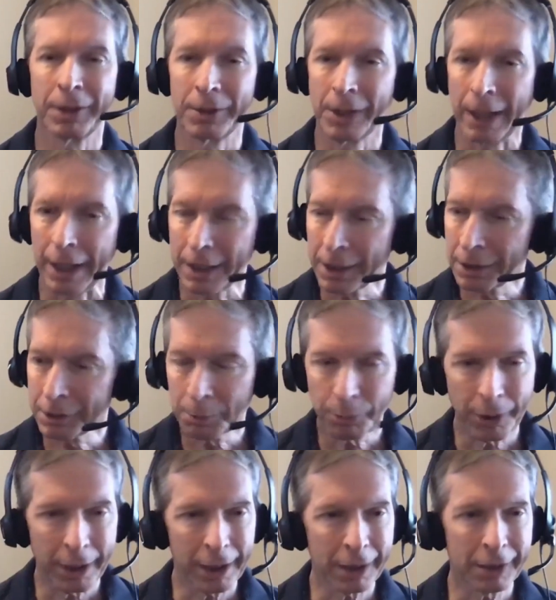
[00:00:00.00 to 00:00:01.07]
hitting the
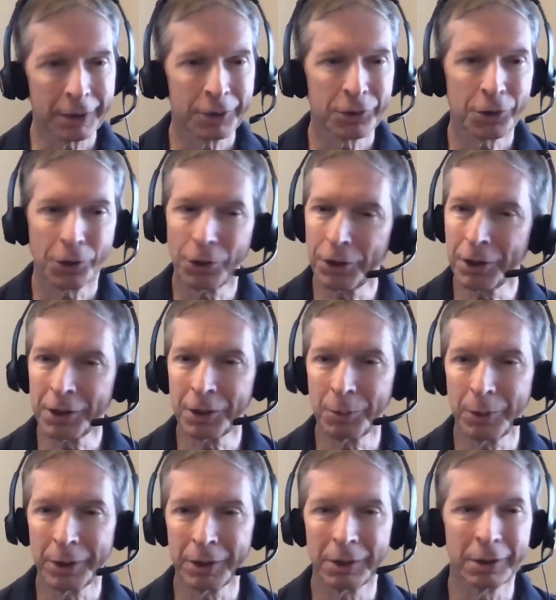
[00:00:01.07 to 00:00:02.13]
brake, turning the
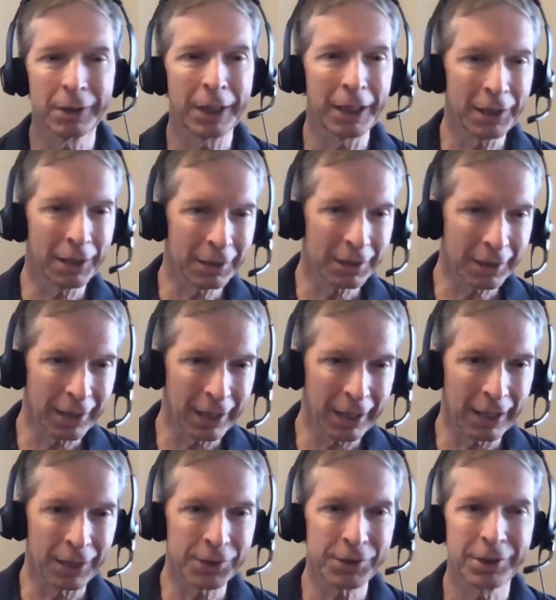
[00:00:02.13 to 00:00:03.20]
wheel, hitting the
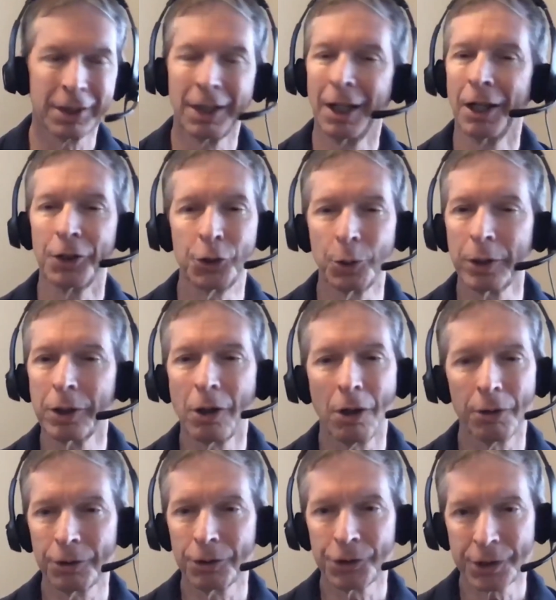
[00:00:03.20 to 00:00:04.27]
gas, doing
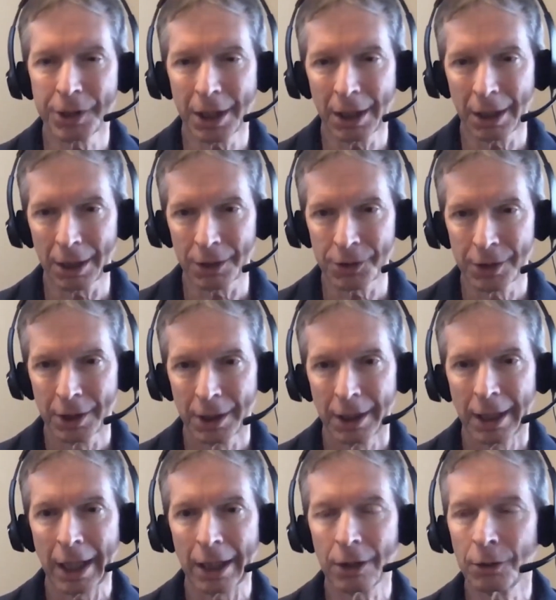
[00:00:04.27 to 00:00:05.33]
all those things.
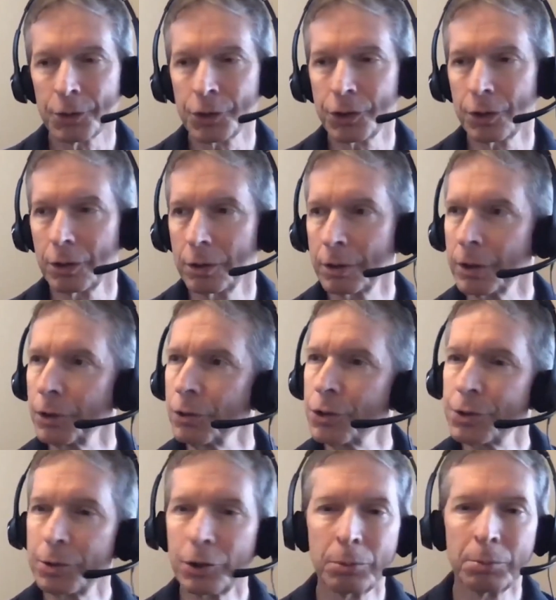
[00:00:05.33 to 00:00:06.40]
And so
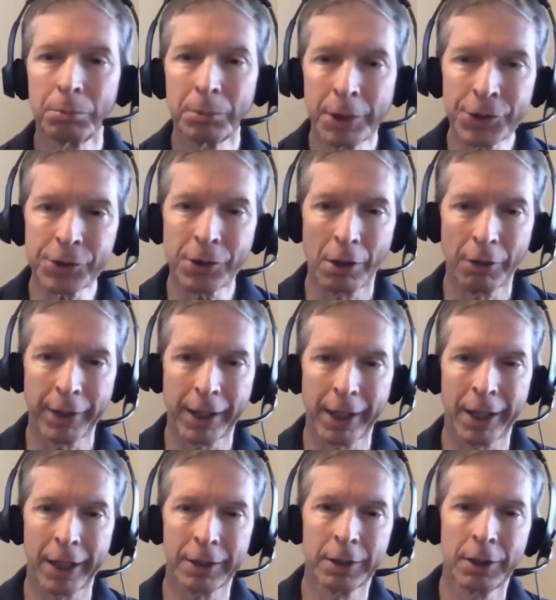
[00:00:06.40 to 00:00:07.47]
you miss all
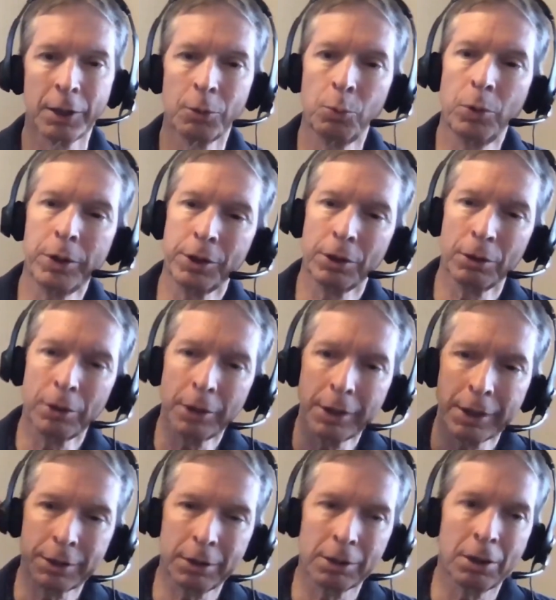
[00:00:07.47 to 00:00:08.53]
that when you're looking
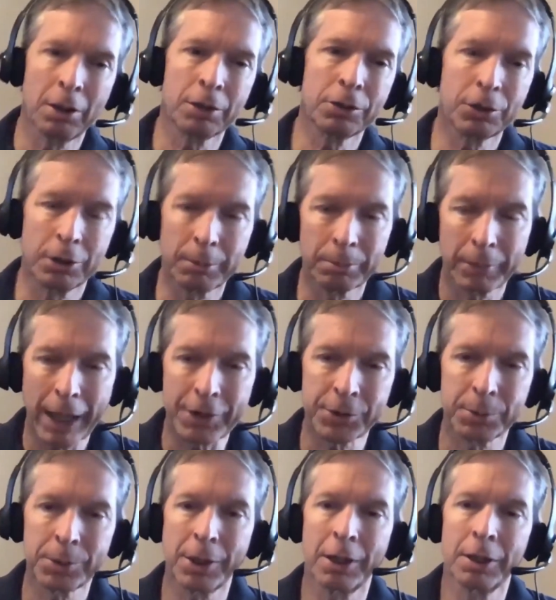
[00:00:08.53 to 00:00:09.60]
at the long-term
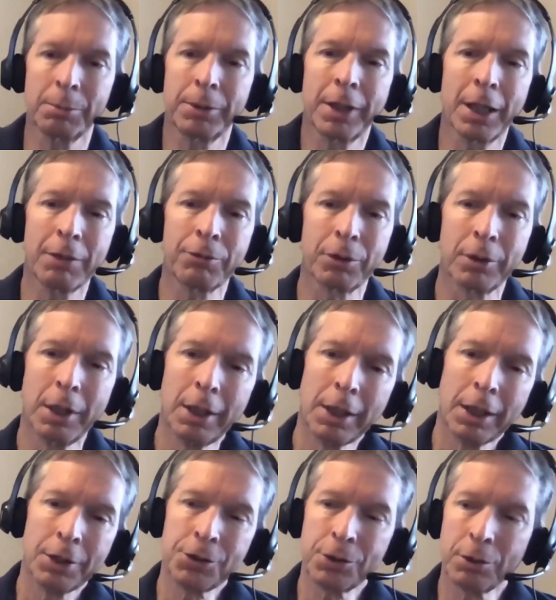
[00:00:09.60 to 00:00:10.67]
asymptotic behavior.
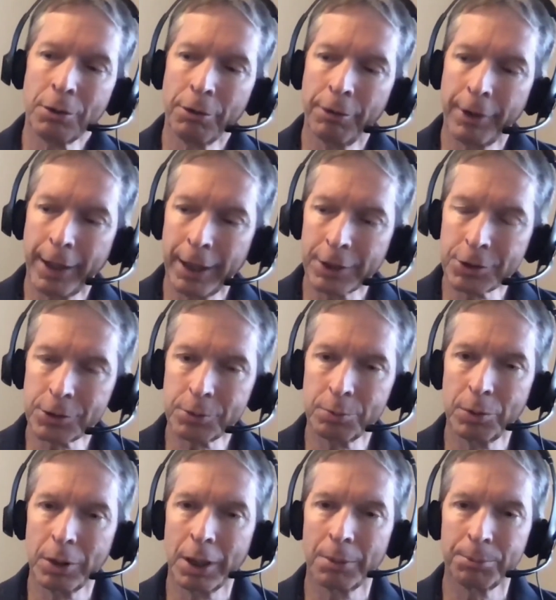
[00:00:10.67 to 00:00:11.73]
And so that's
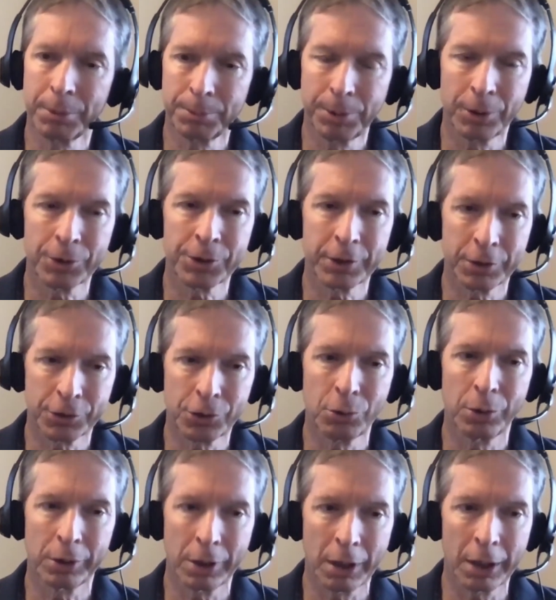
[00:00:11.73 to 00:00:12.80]
what I'm proposing is
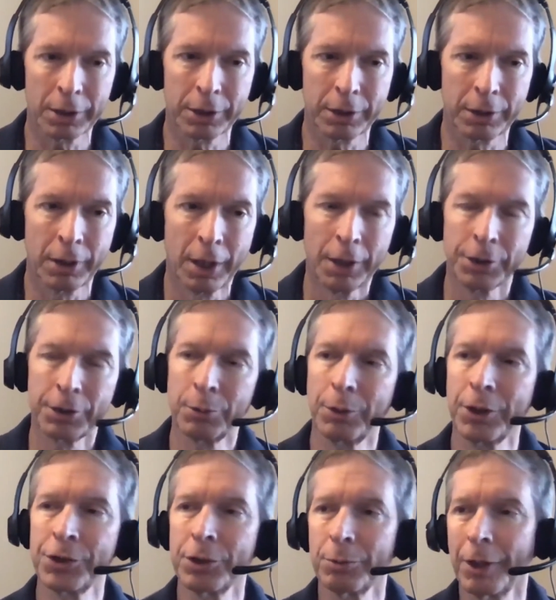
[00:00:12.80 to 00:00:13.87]
going on here. The
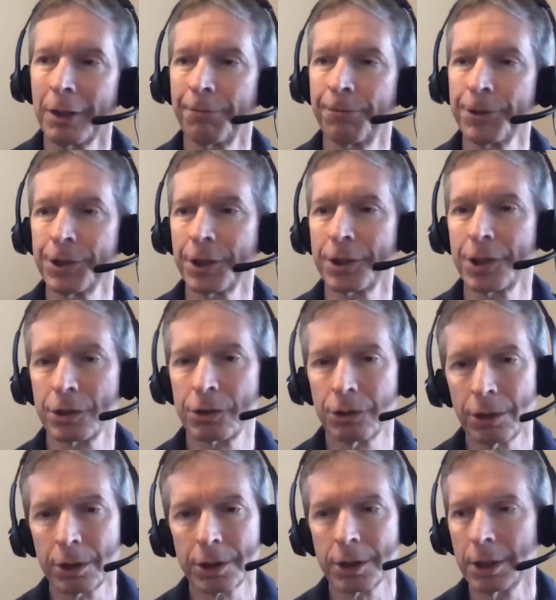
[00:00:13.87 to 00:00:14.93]
reason why physics has
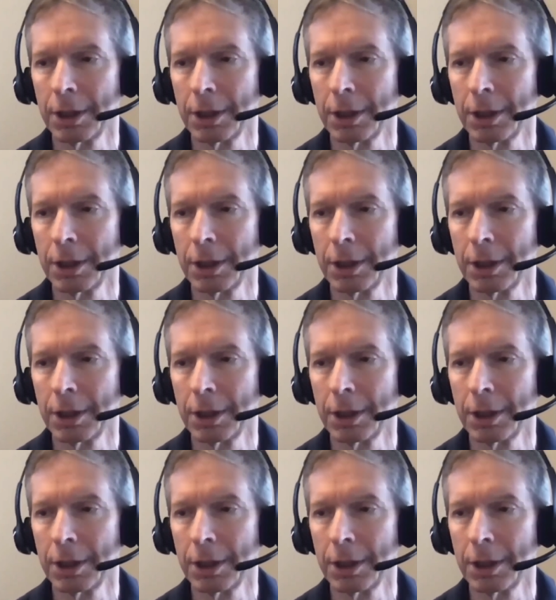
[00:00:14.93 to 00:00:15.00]
looked